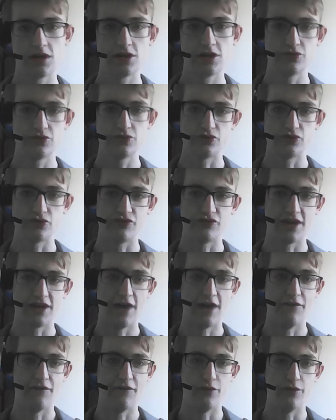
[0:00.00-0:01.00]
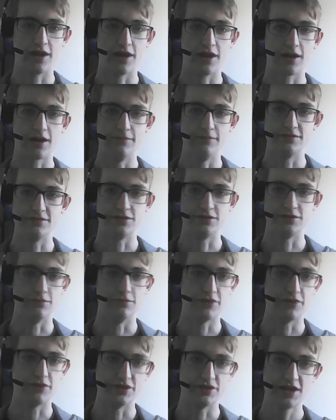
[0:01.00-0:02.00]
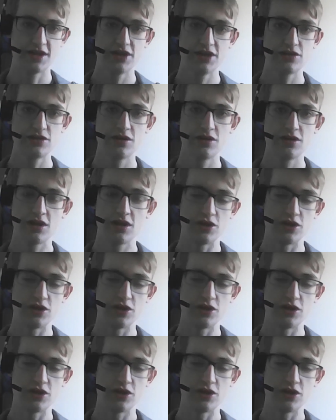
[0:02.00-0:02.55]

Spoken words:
It's also really helpful when it comes to your presentation,